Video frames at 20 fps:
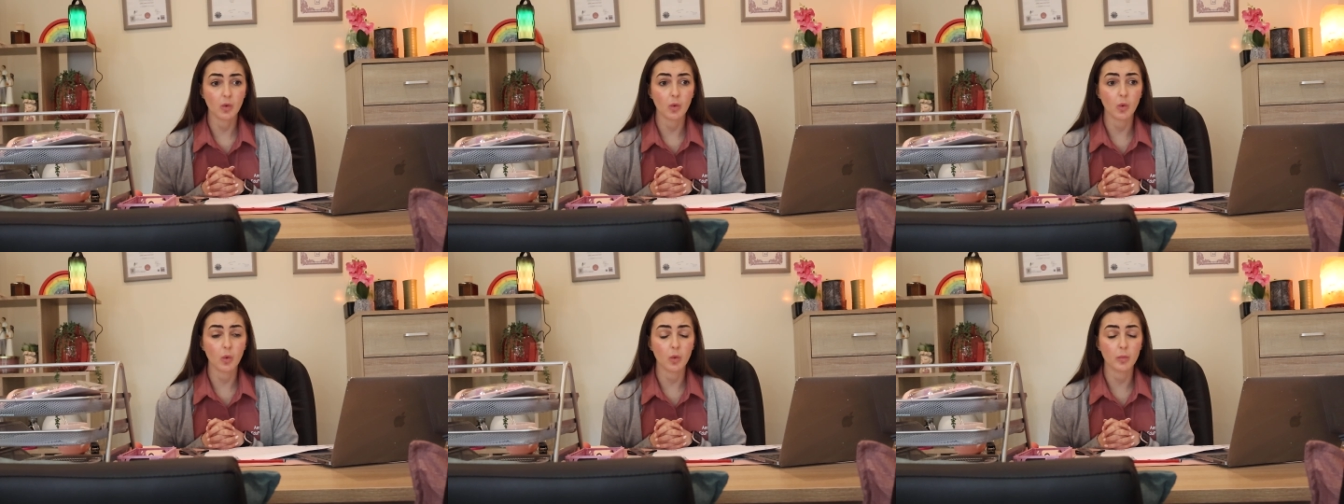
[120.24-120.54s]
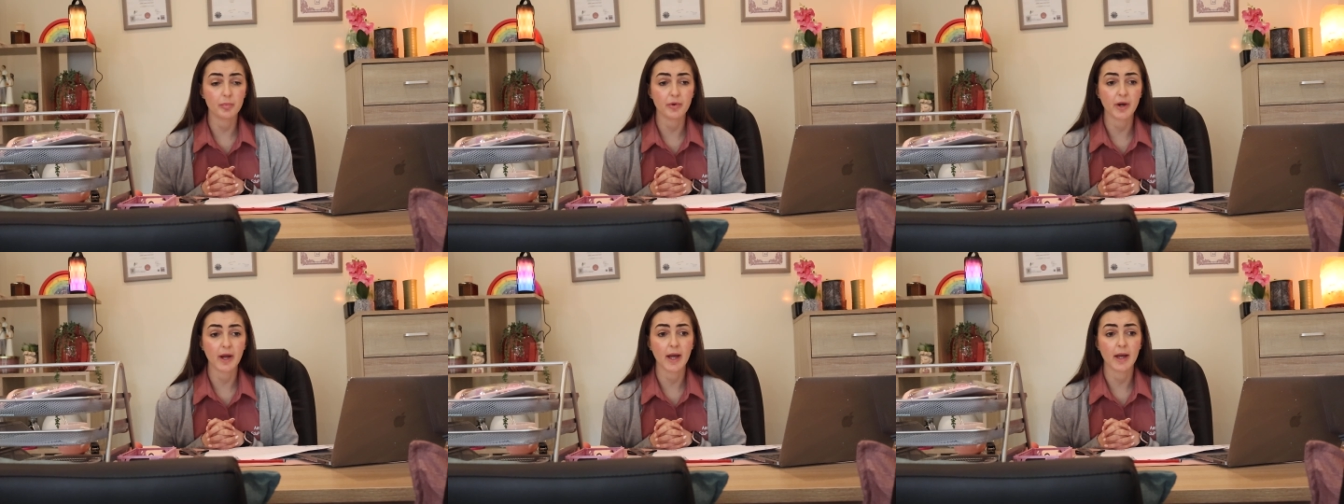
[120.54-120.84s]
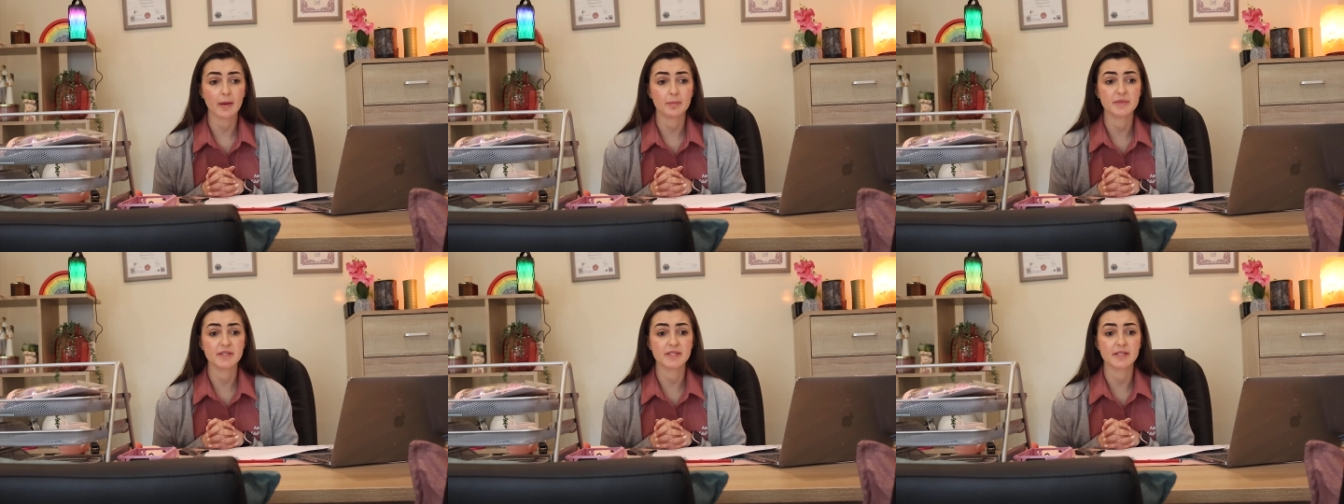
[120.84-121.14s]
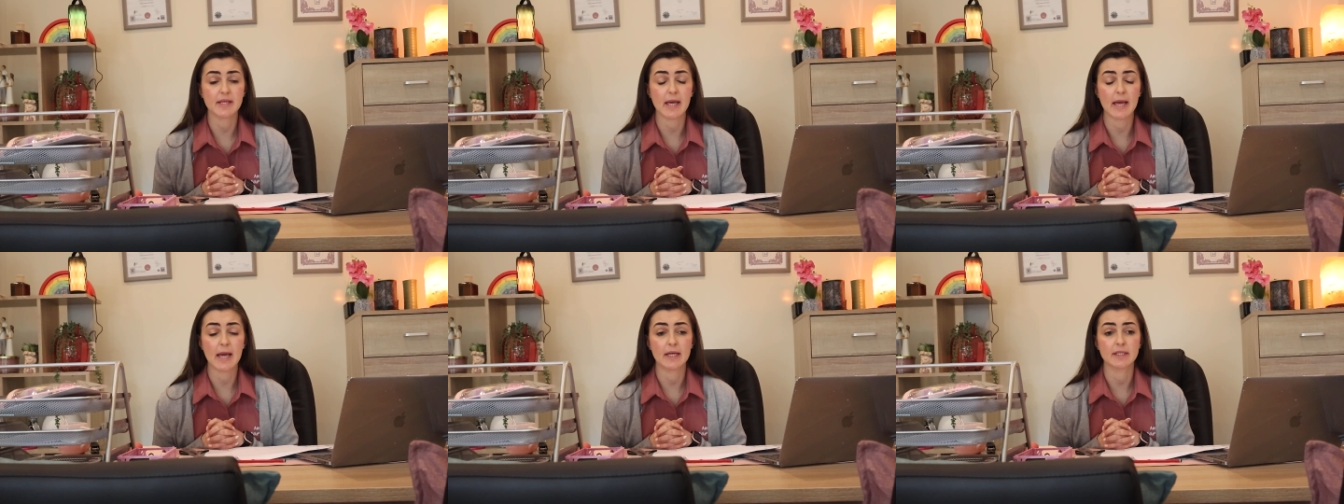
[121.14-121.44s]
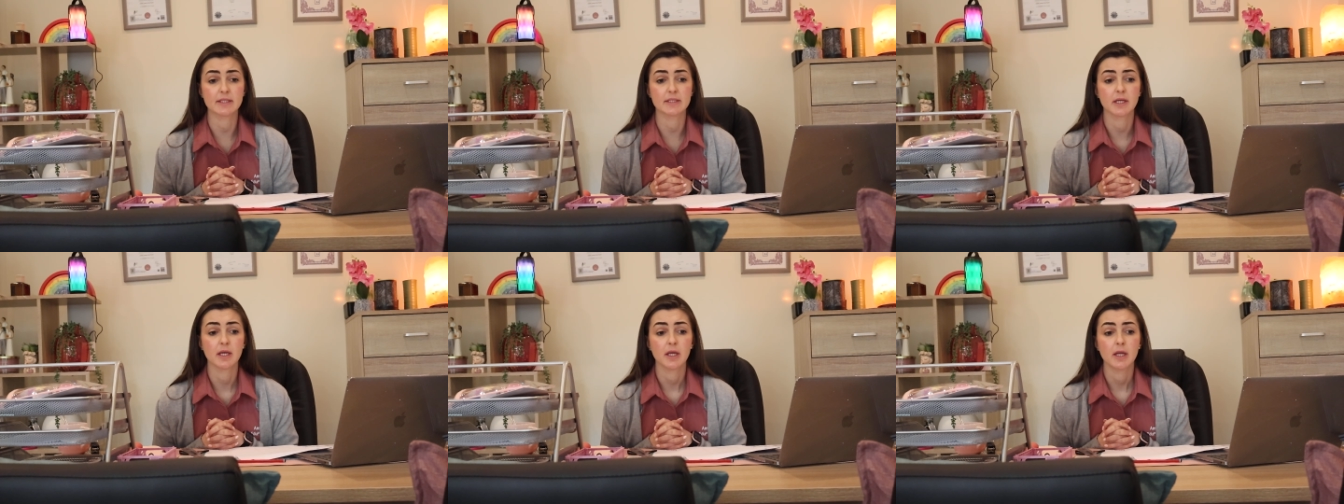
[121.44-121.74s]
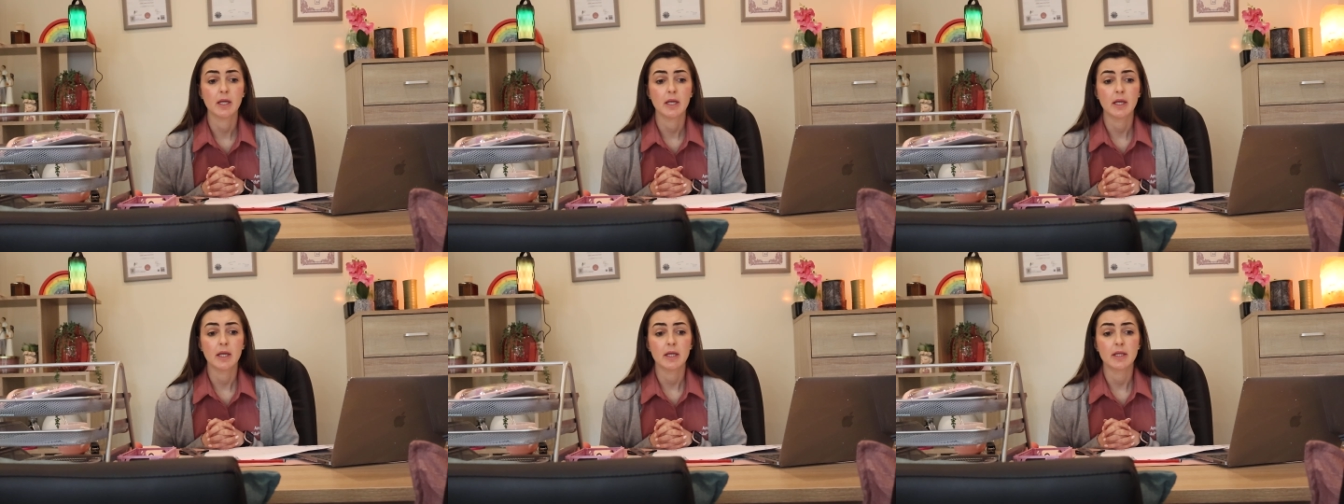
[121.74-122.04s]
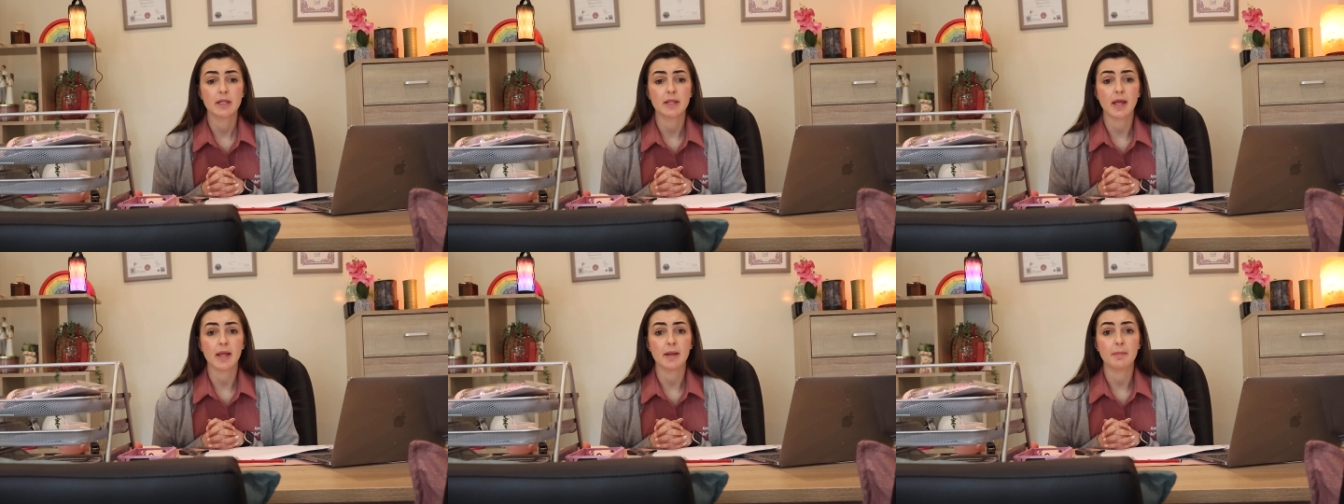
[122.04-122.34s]
or perhaps that
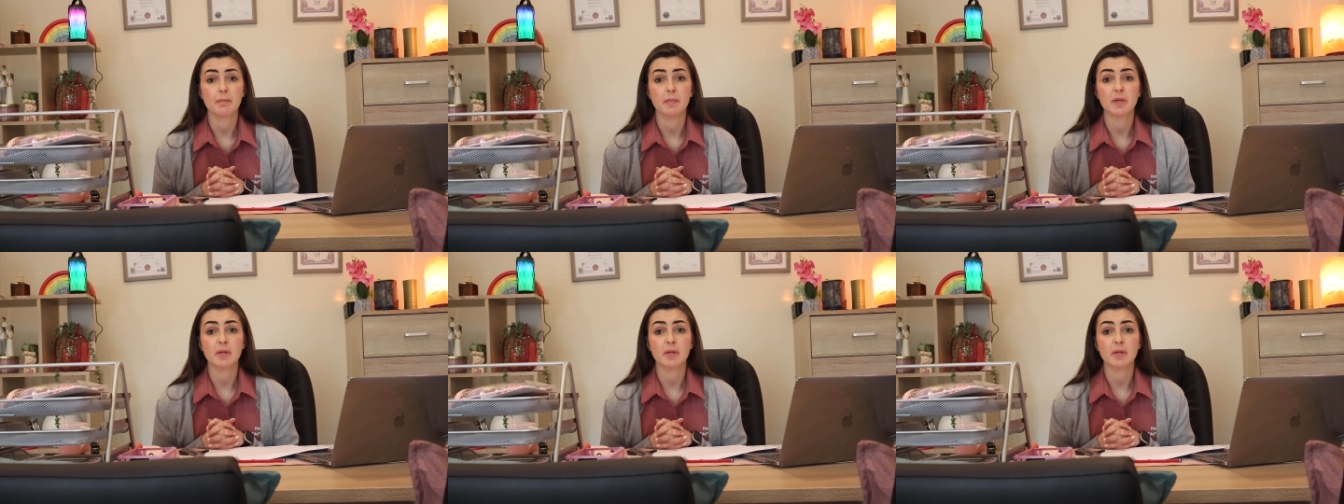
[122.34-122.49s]
they